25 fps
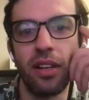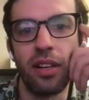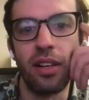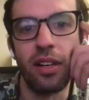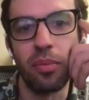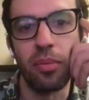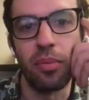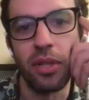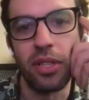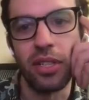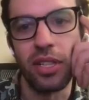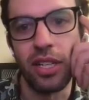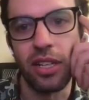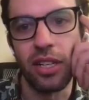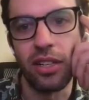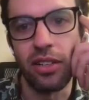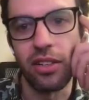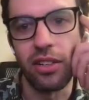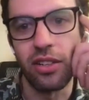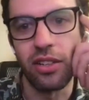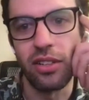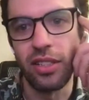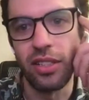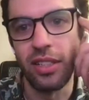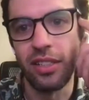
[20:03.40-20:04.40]
that we think are
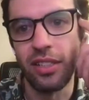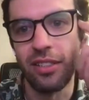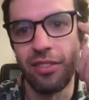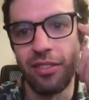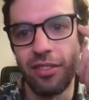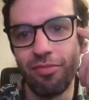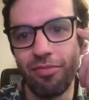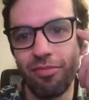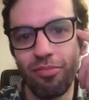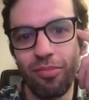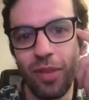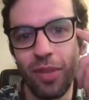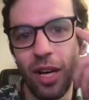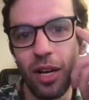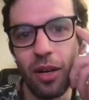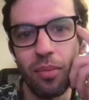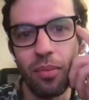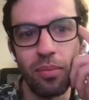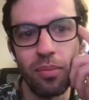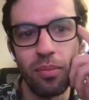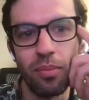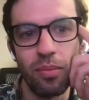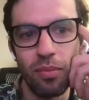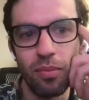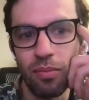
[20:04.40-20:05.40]
particularly
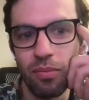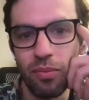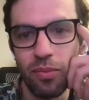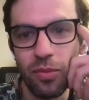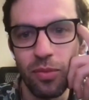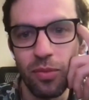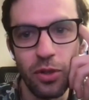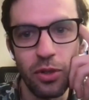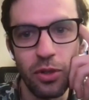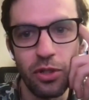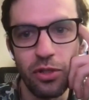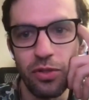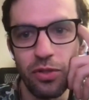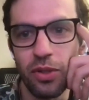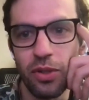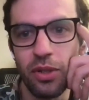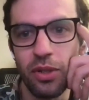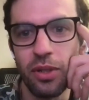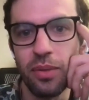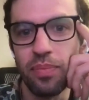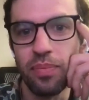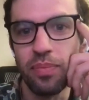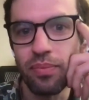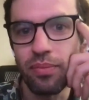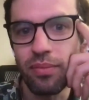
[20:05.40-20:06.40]

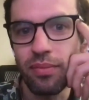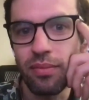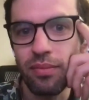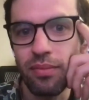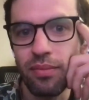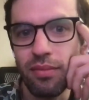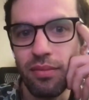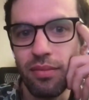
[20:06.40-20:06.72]
useful.